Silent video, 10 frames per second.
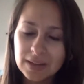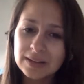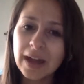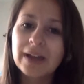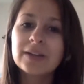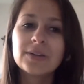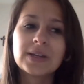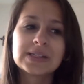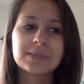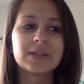not
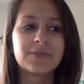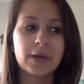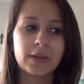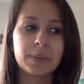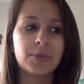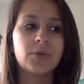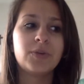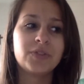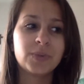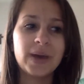including some of the other people who
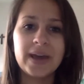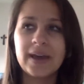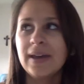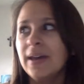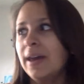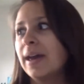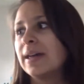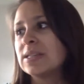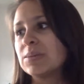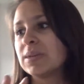moved away
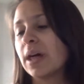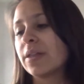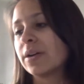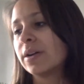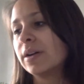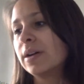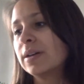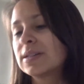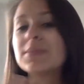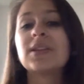and some of
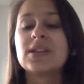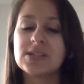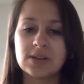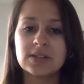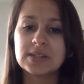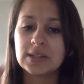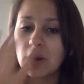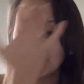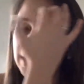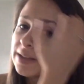the adults,
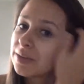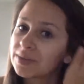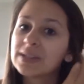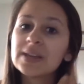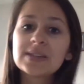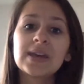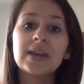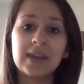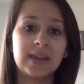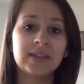but there were us
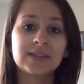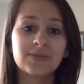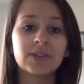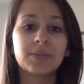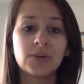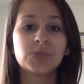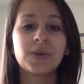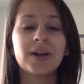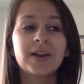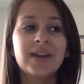8 kids for the most
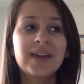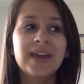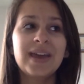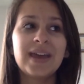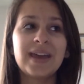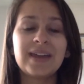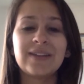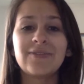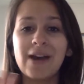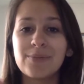part.
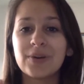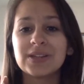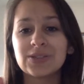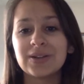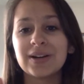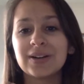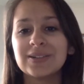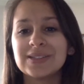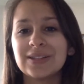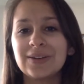and 5 boys, 3
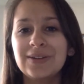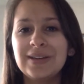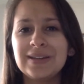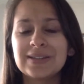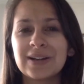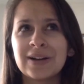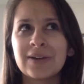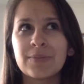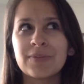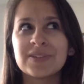girls, and the Goonies are a
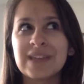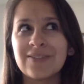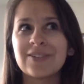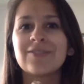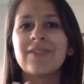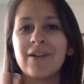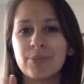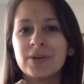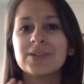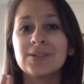group of 7, 5
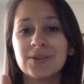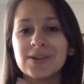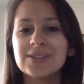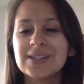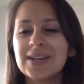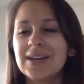boys, 2 girls.